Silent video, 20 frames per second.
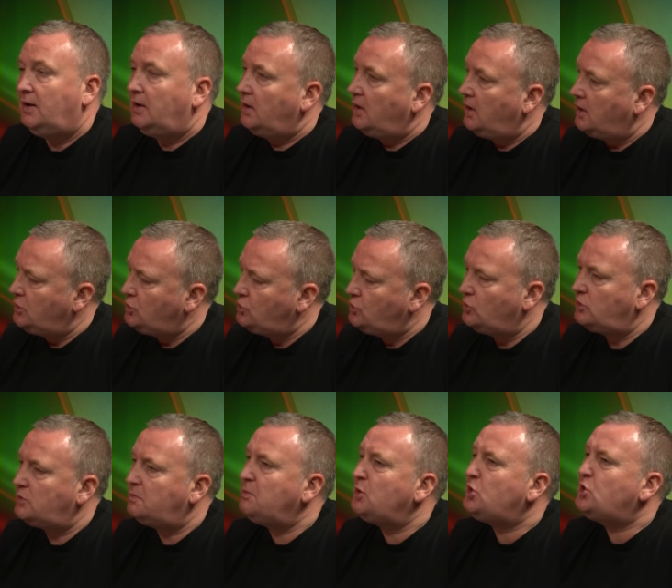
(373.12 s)
And he's
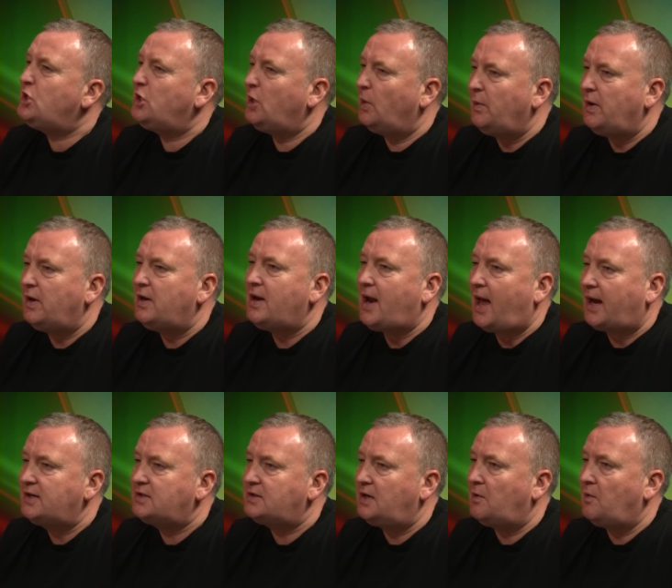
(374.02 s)
just maturing
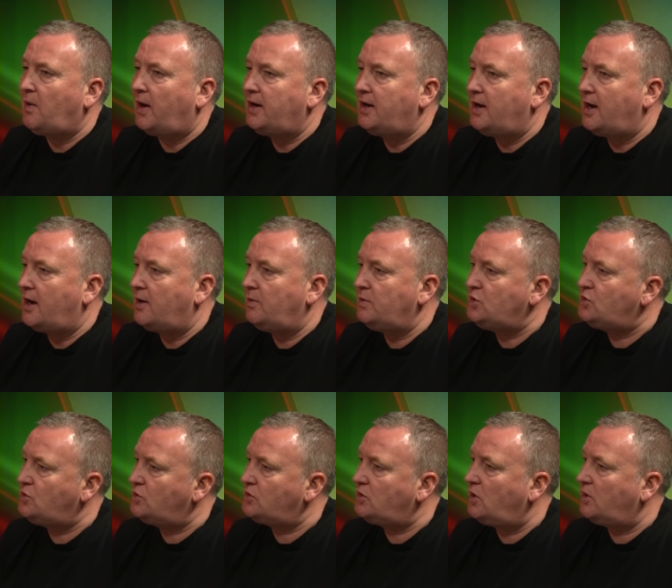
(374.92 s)
nicely right now, and he's
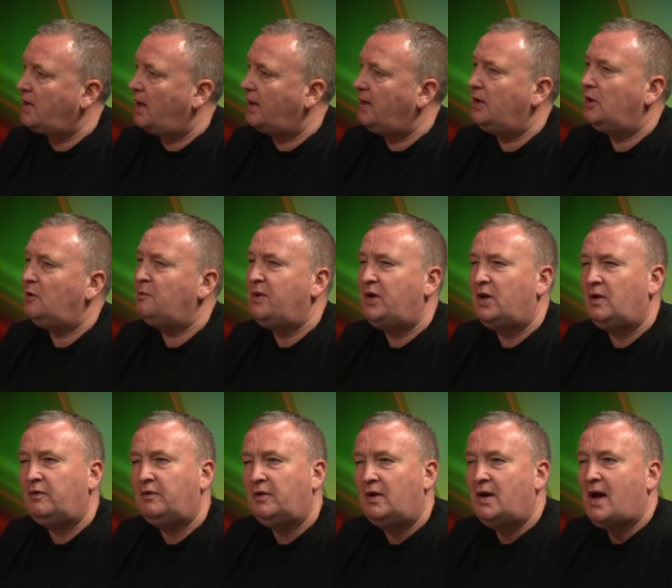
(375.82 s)
just got that little bit
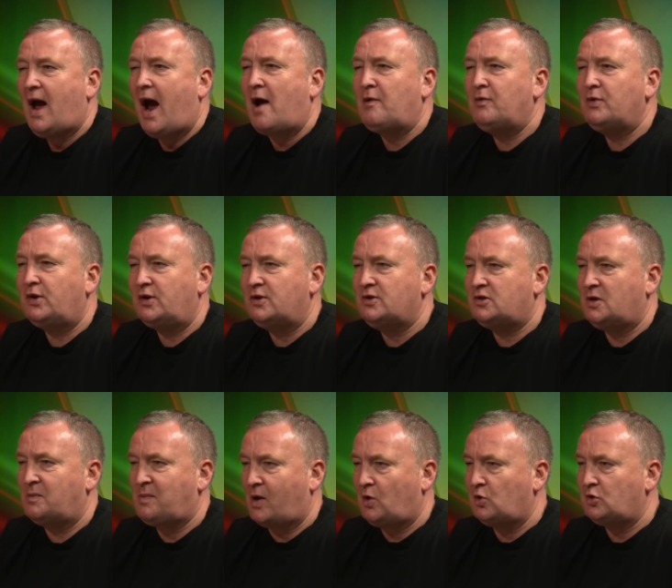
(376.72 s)
of arrogance
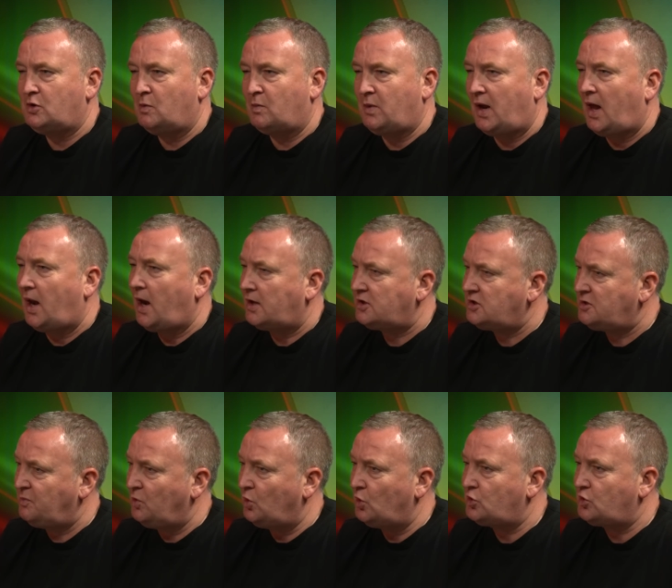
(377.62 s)
about him when I last
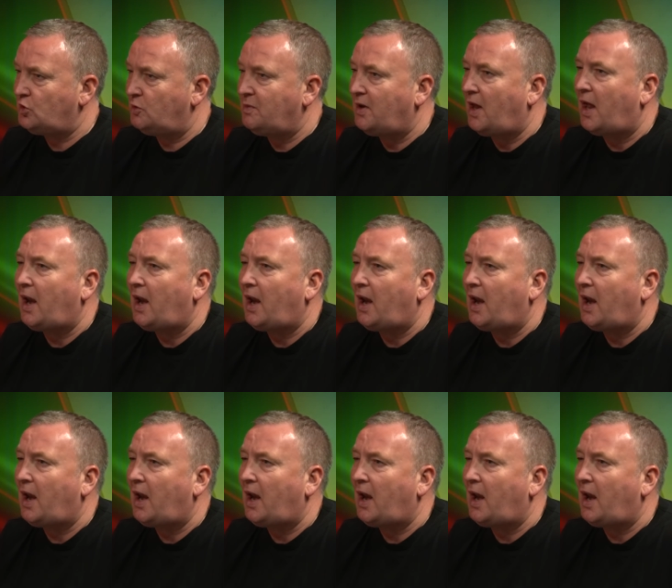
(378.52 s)
spoke to him, and I